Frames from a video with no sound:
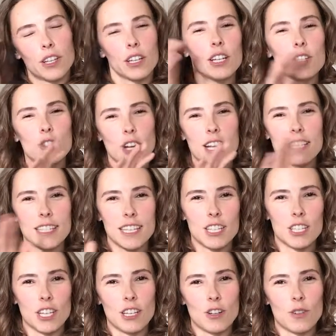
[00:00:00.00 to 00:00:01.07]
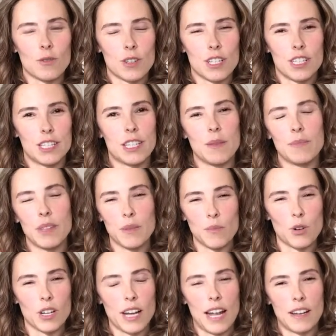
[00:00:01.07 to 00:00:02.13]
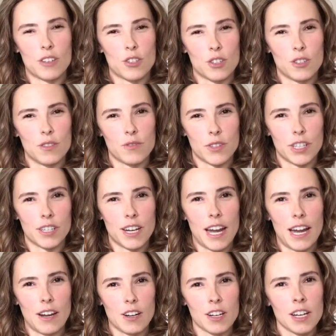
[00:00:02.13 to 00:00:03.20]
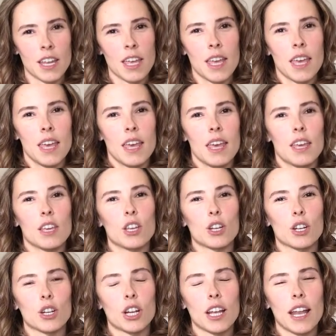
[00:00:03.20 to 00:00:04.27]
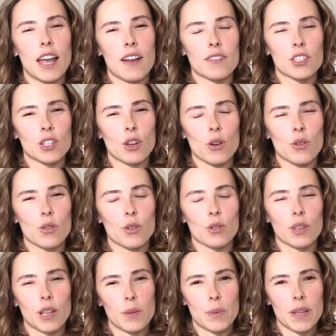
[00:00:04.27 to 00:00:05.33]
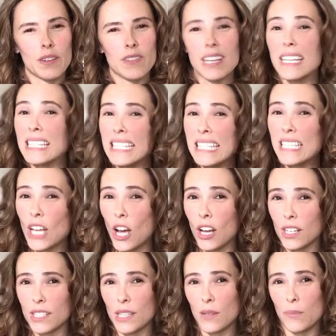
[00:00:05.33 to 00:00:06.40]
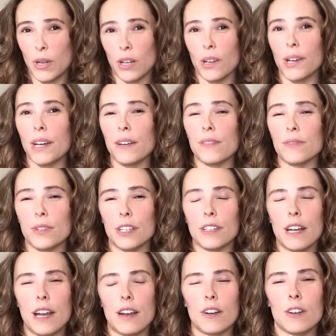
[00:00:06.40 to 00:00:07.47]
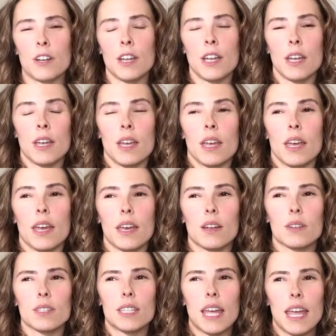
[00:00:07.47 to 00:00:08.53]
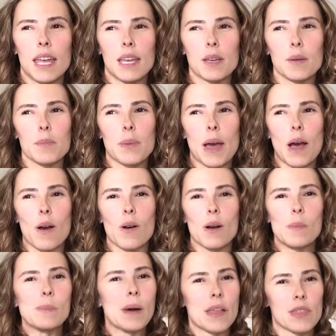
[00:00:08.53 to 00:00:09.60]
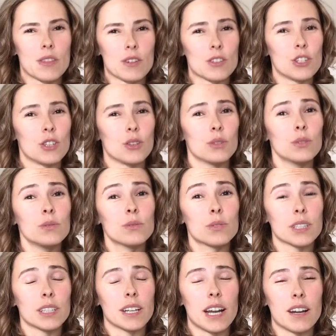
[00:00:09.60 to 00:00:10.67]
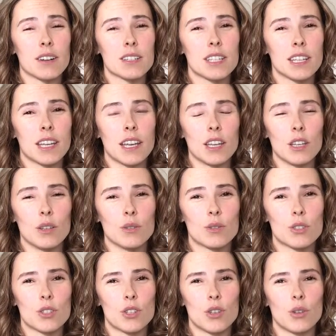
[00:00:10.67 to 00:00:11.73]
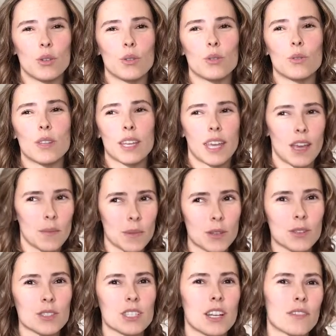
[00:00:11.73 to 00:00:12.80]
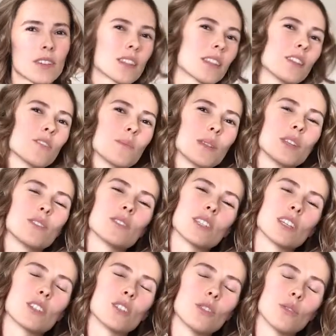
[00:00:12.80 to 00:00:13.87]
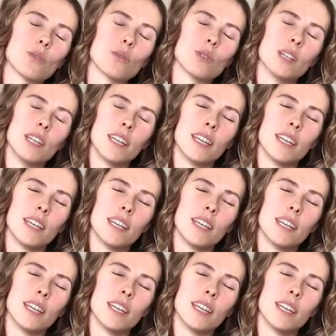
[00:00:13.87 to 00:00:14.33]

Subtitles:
you're going to transition over into something more natural for your hair, you're going to have to go through a little bit of a detoxing period for your hair. It'll take about a month or 2 for your hair to get used to the chemicals and everything you've been using to